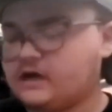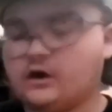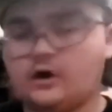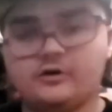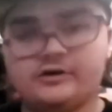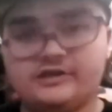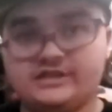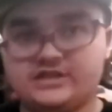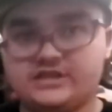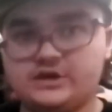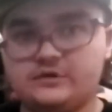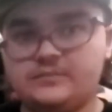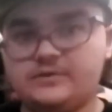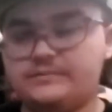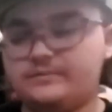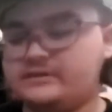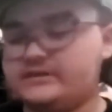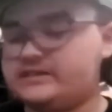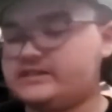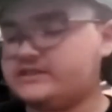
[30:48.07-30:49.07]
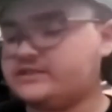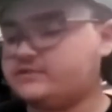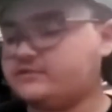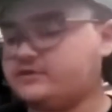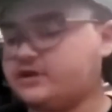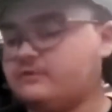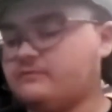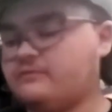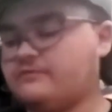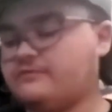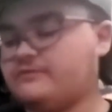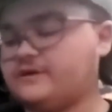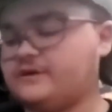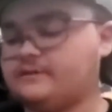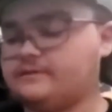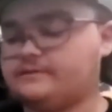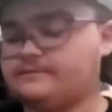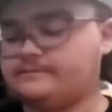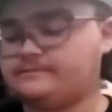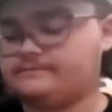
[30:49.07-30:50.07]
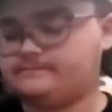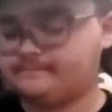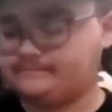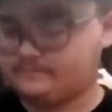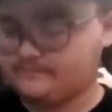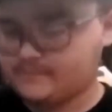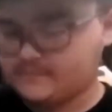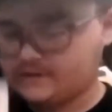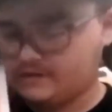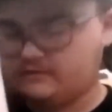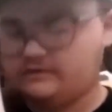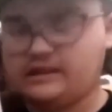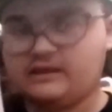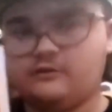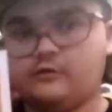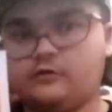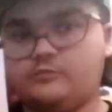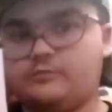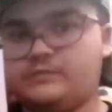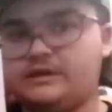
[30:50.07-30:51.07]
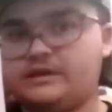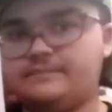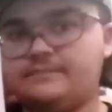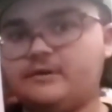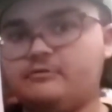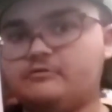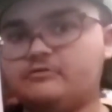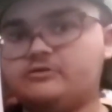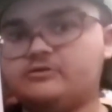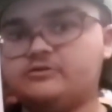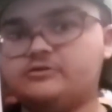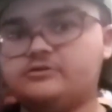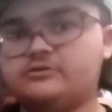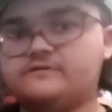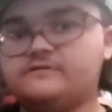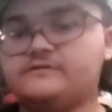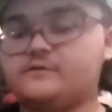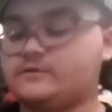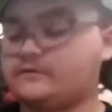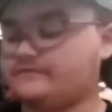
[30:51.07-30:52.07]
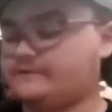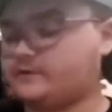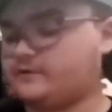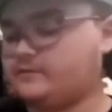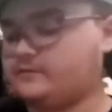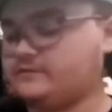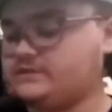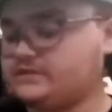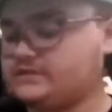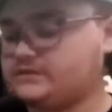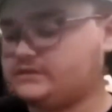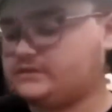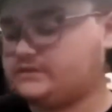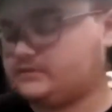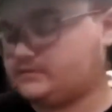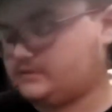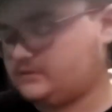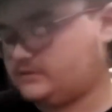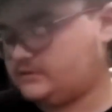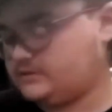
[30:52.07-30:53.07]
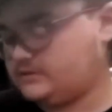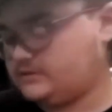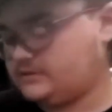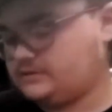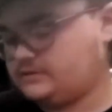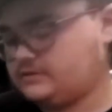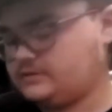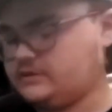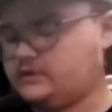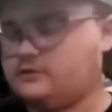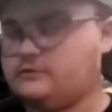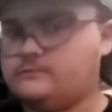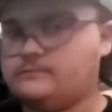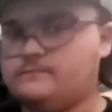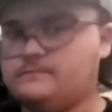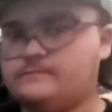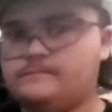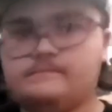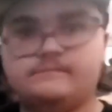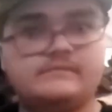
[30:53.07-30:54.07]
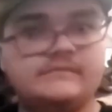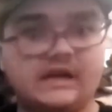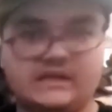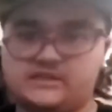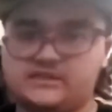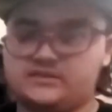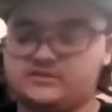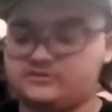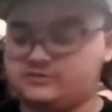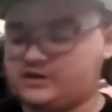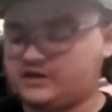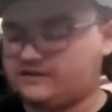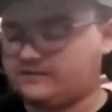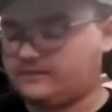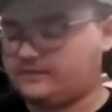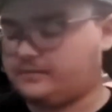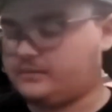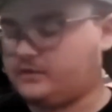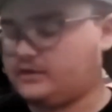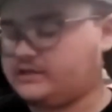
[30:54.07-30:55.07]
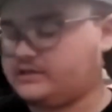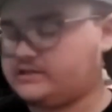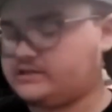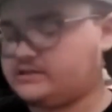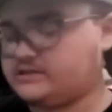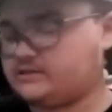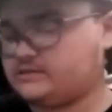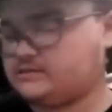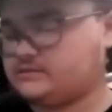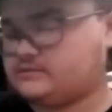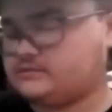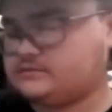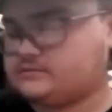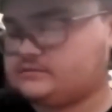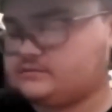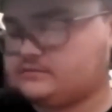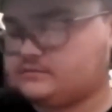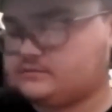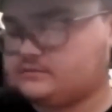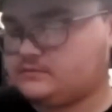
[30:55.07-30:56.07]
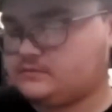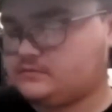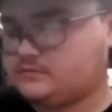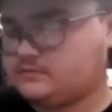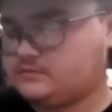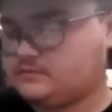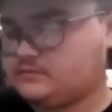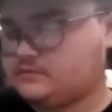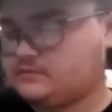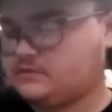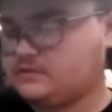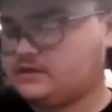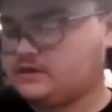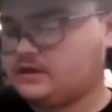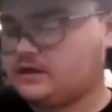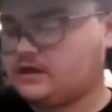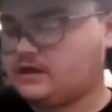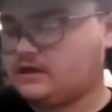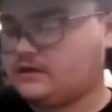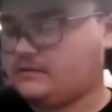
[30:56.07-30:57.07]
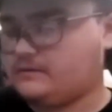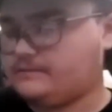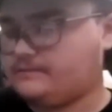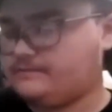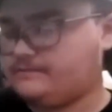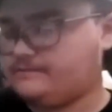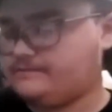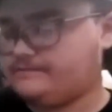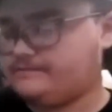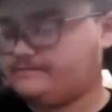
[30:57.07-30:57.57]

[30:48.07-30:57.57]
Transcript: all these Steelbook releases do come with like little mini posters for the films. So that's also kind of a plus. Trying